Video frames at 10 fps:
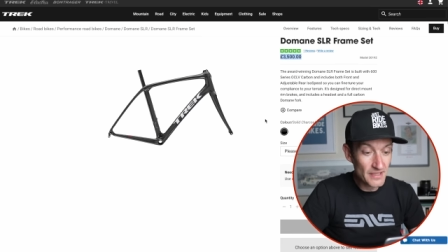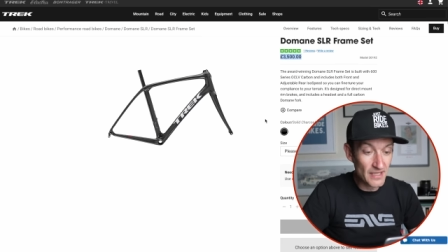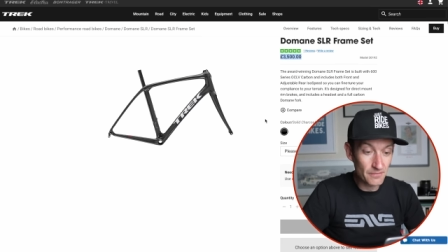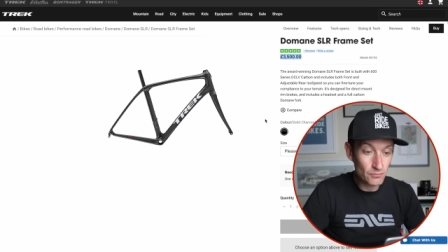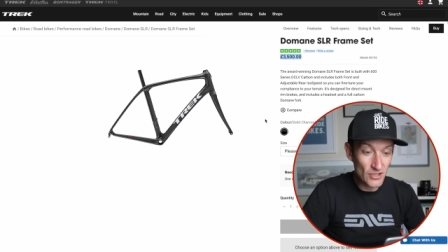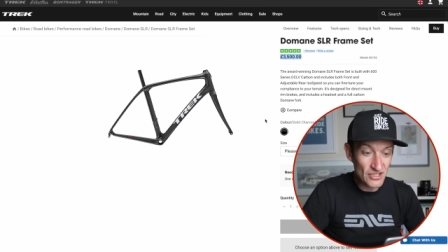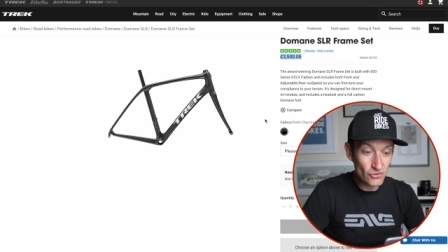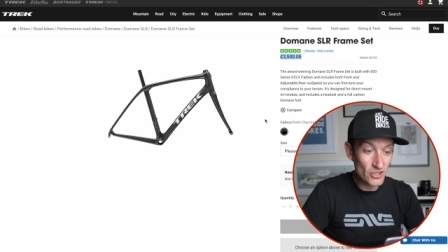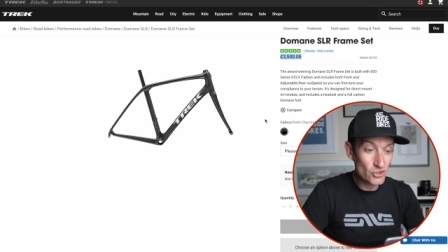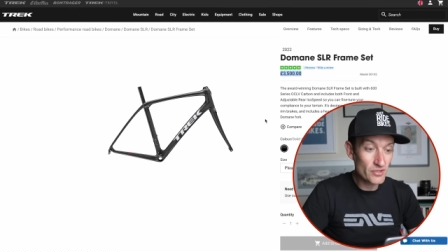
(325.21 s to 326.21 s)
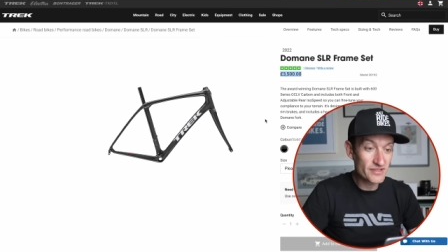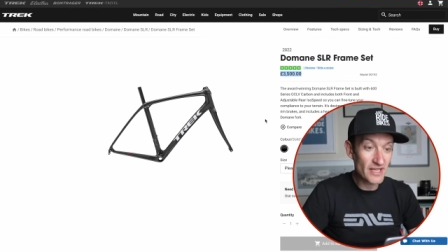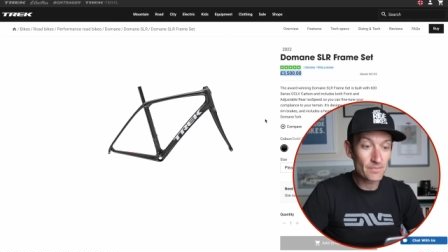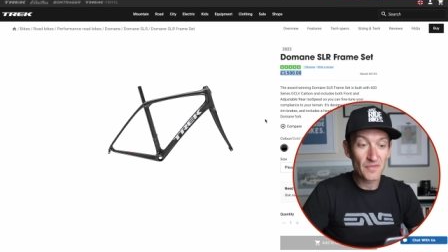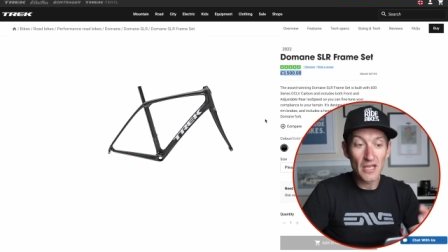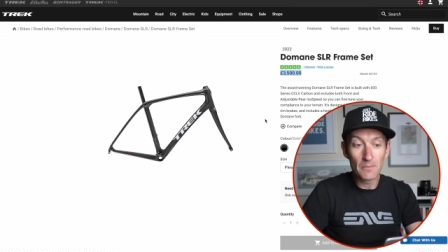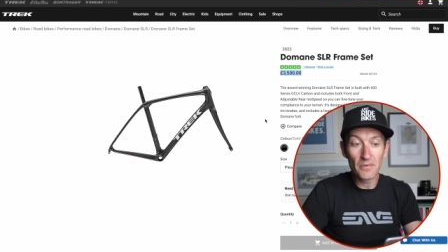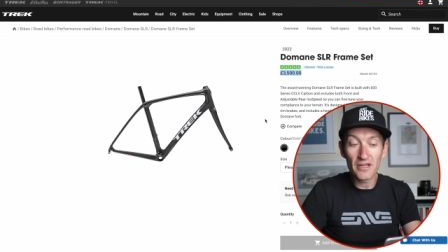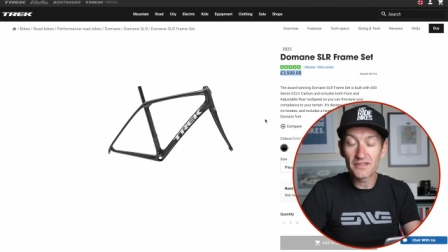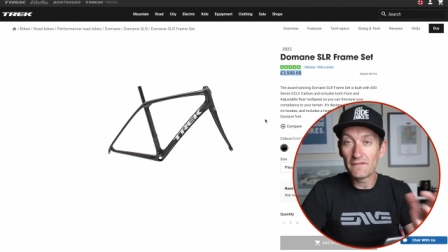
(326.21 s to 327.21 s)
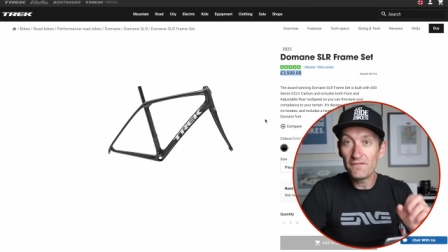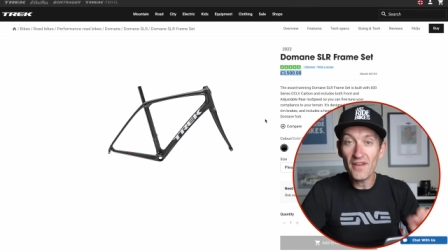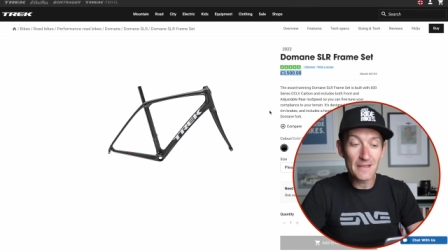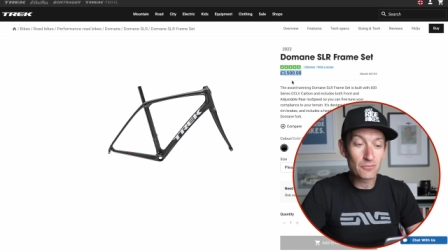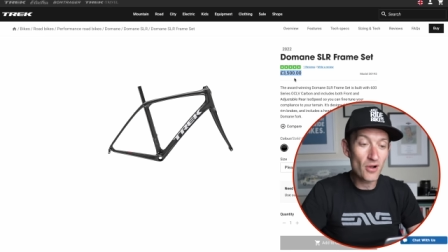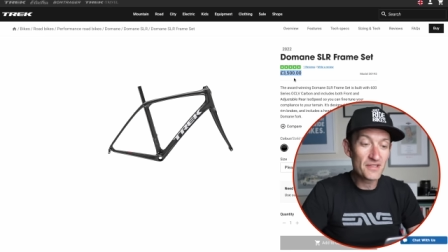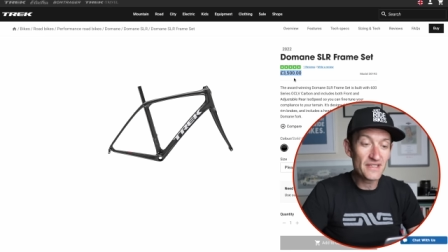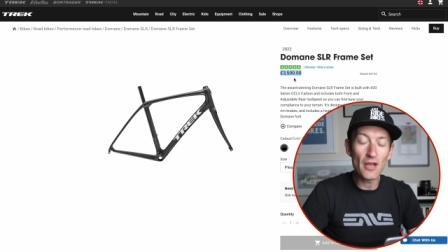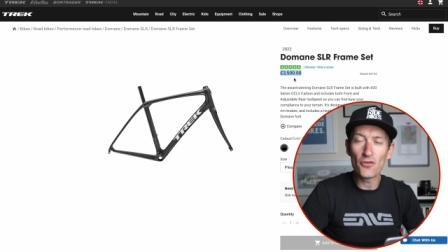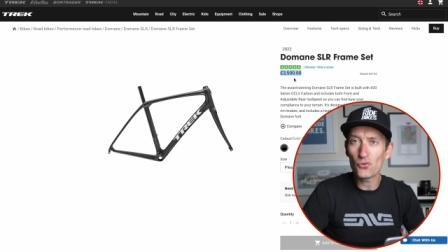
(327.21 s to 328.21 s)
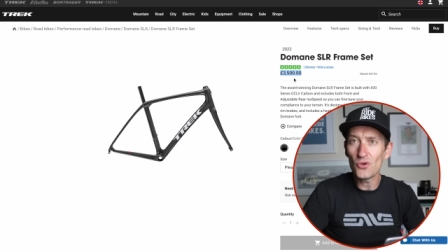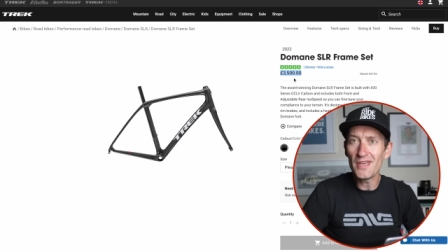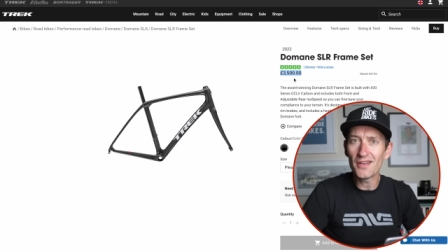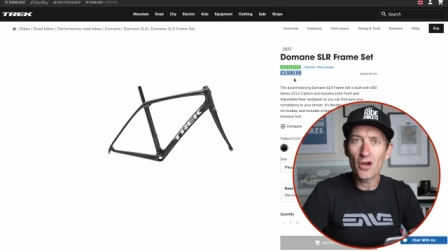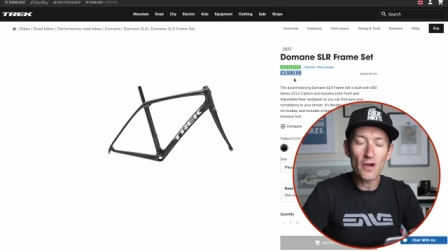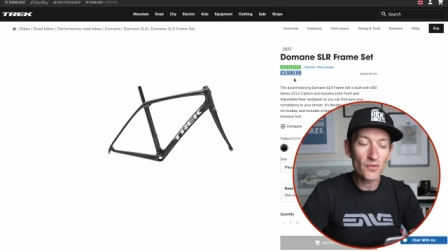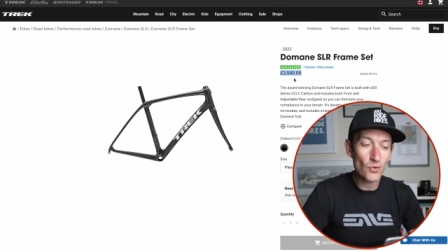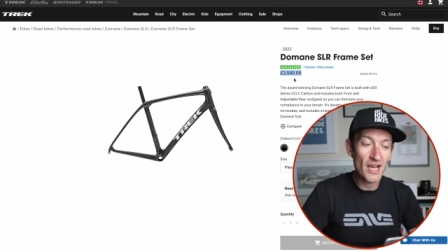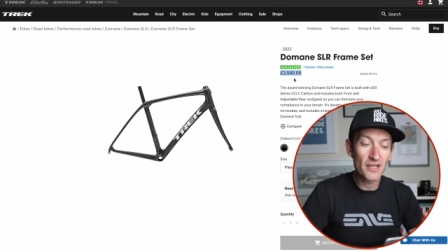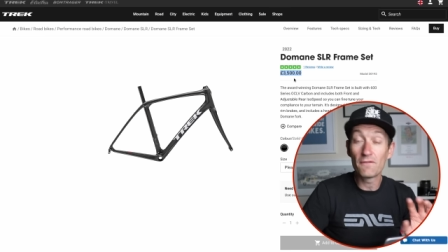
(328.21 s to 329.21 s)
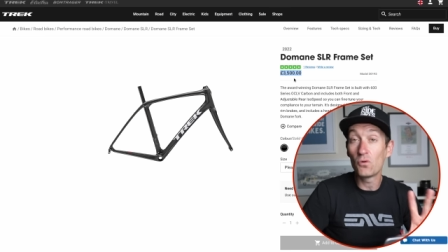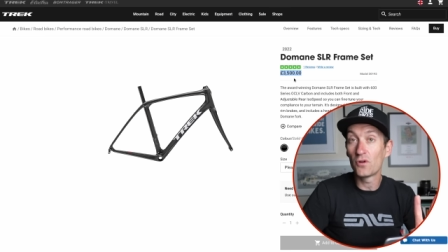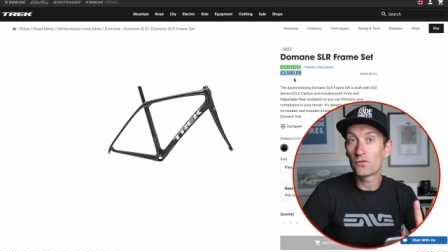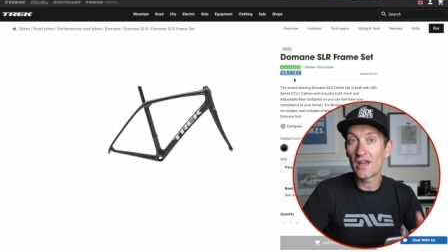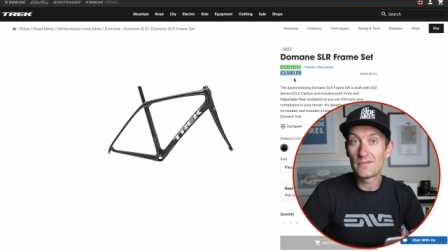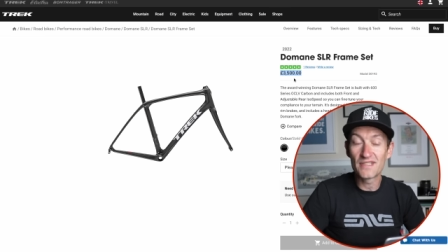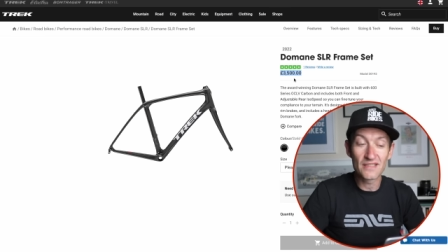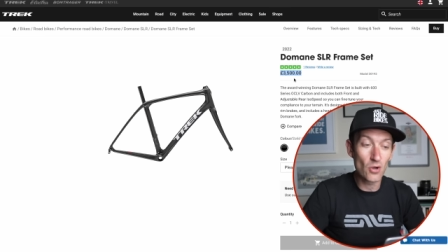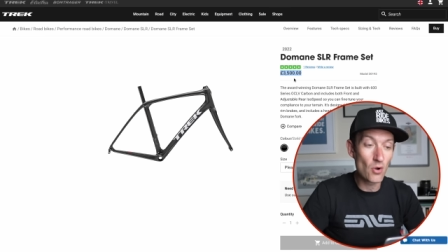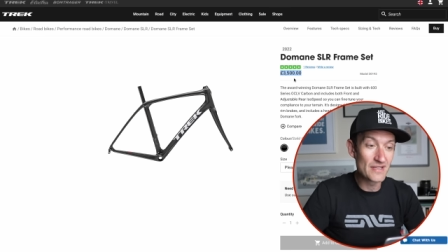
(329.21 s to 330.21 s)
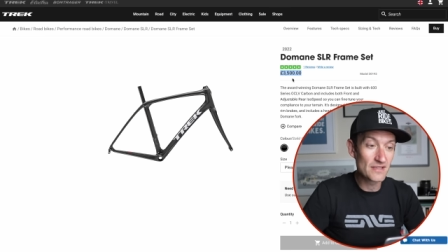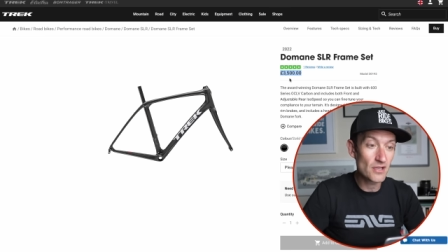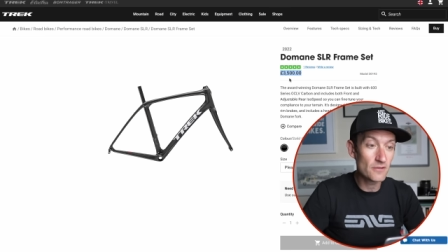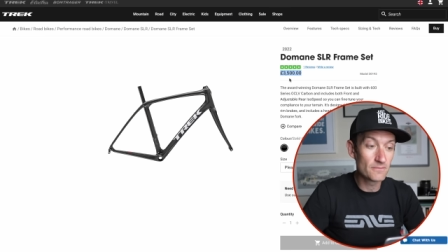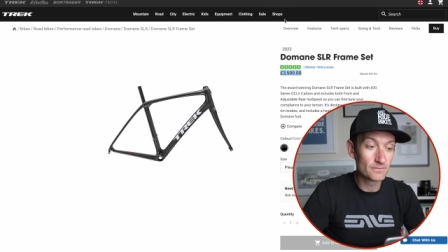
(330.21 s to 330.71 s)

yeah, pretty solid choice that, but fairly pricey, £3,500 for the frame set on its own.